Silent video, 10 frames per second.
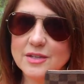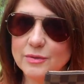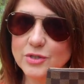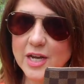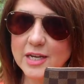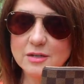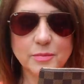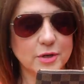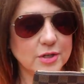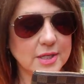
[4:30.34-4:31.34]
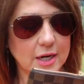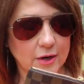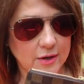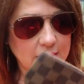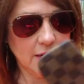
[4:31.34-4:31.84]
little change purse
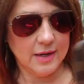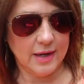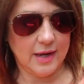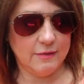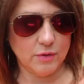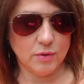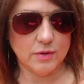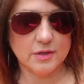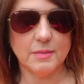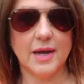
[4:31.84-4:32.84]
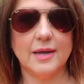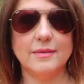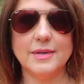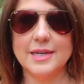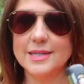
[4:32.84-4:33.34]
here, and of course my
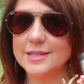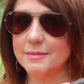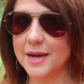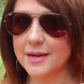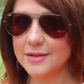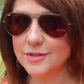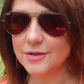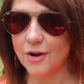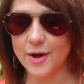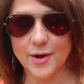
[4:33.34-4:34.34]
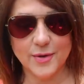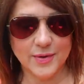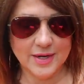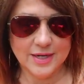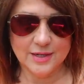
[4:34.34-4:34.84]
keys to my Tahoe.
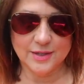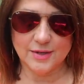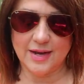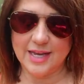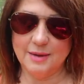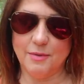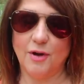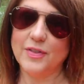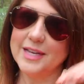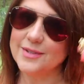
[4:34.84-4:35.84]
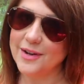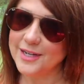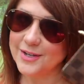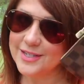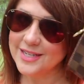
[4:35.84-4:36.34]
So I keep all these on
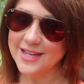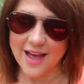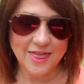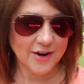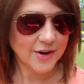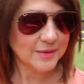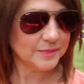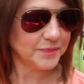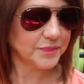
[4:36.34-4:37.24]
here together.